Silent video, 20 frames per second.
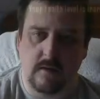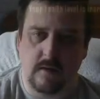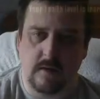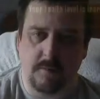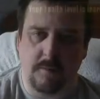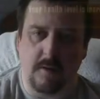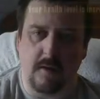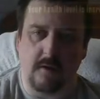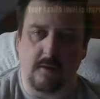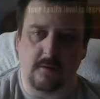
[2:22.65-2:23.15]

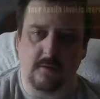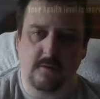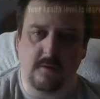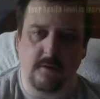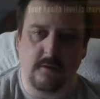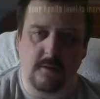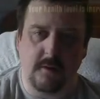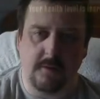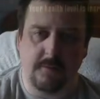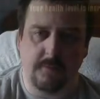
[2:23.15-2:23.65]
The blocks
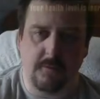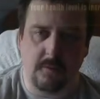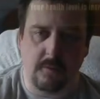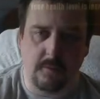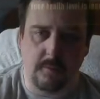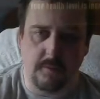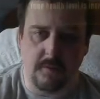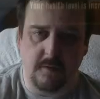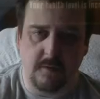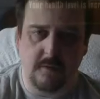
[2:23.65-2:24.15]
do
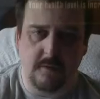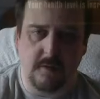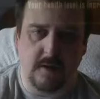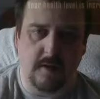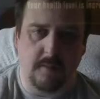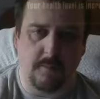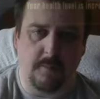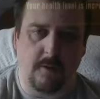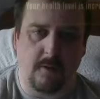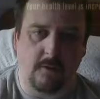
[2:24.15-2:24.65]
deform, as you can see
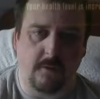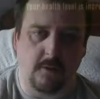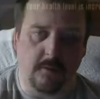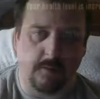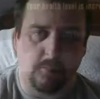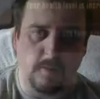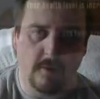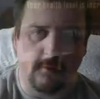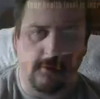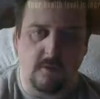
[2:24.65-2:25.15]
that block has
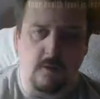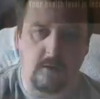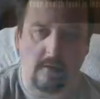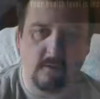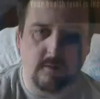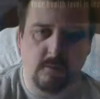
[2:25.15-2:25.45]
been shot.